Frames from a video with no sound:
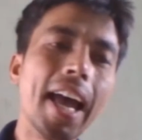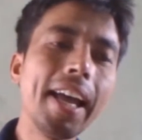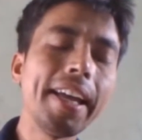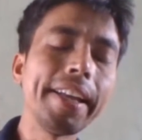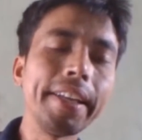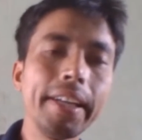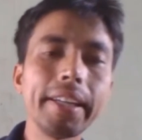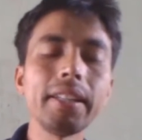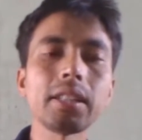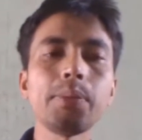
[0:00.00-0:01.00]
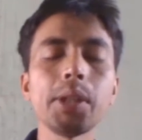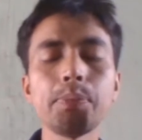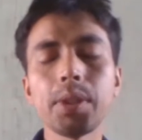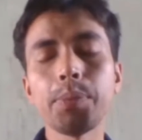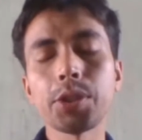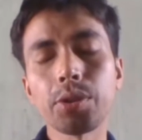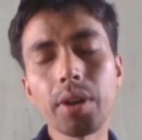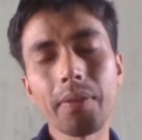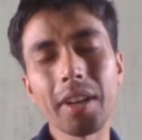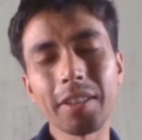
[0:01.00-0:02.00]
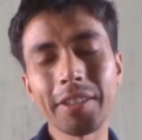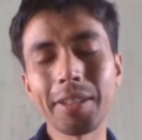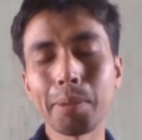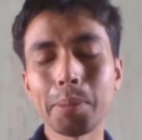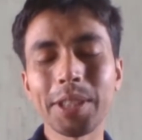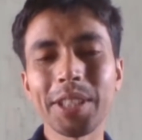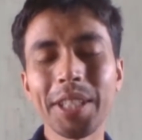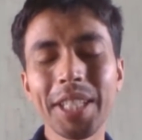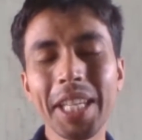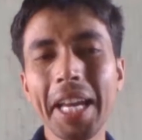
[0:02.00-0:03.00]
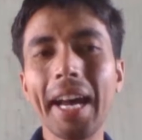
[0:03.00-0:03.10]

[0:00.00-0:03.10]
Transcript: And in this fifth episode of Lockdown Developer Series,